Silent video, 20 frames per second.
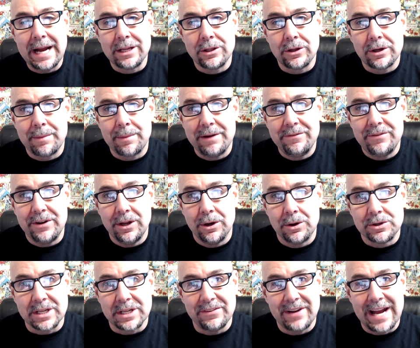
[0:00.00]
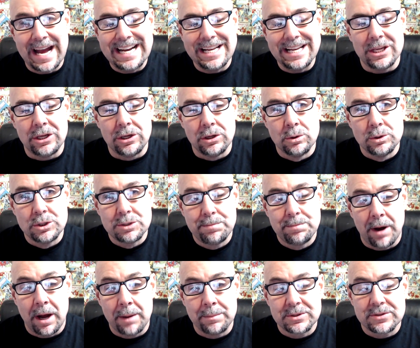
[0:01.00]
look at my videos, I've gotten huge
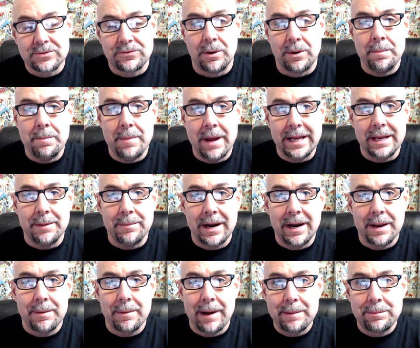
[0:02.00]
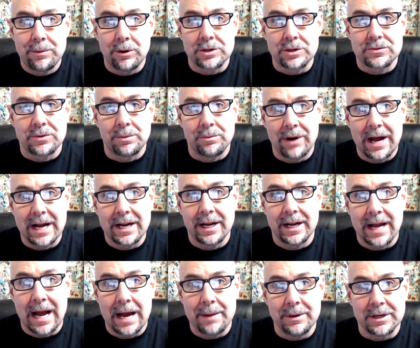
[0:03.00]
bumps from many of my books from Rocket
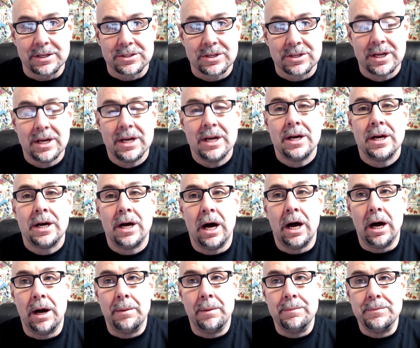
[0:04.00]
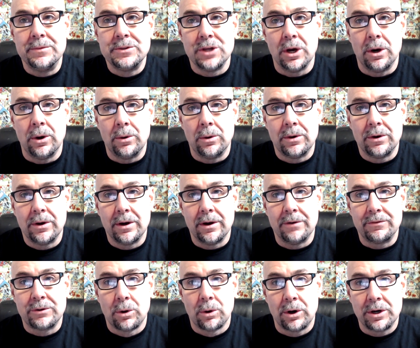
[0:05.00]
Comics. So, of
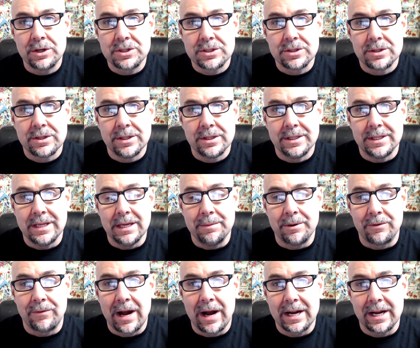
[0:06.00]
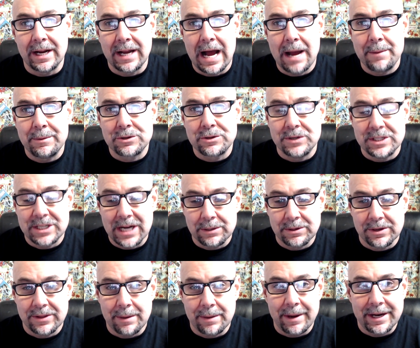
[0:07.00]
course, the team at Rocket Comics, reach out to
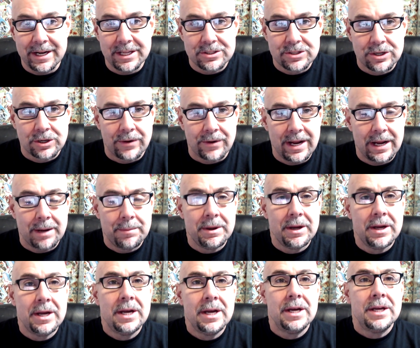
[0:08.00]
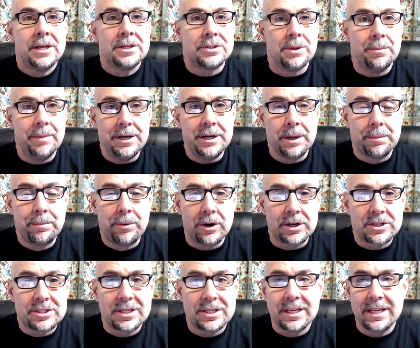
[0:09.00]
them on Instagram. Submit your
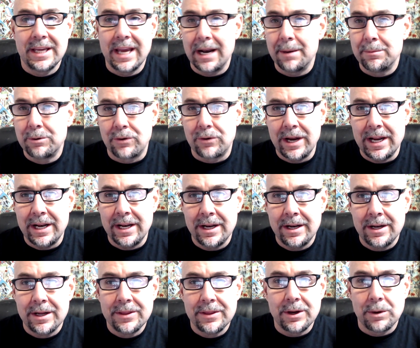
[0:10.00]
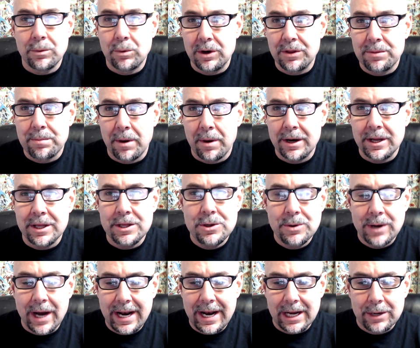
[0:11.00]
books. Get them graded. They're worth money. You
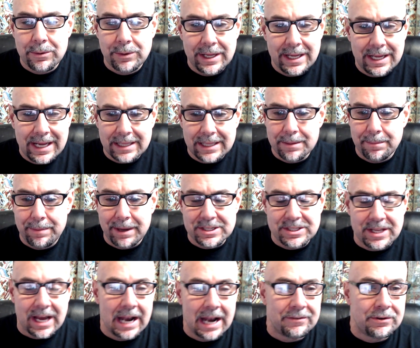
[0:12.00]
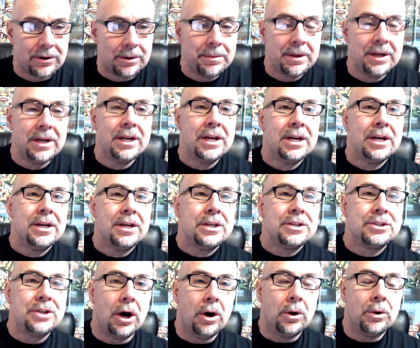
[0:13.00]
got equity. Get the best out of them.
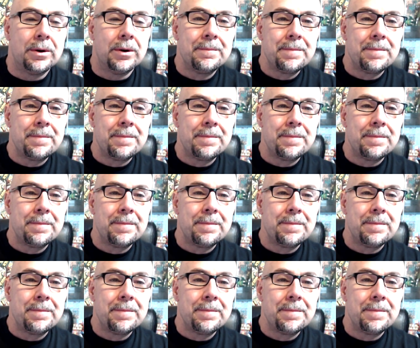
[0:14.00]
So,